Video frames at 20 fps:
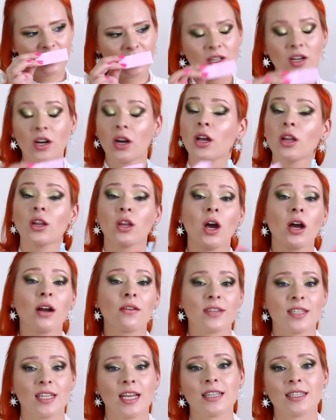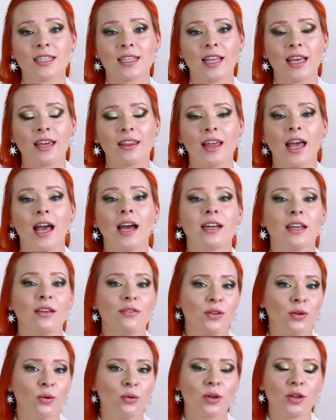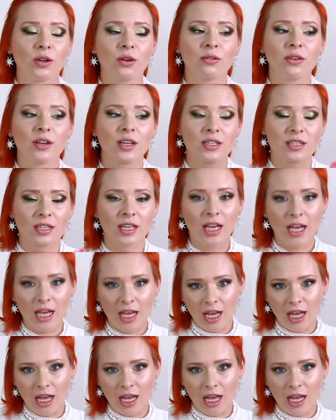There are a lot of scents like that. If you're curious,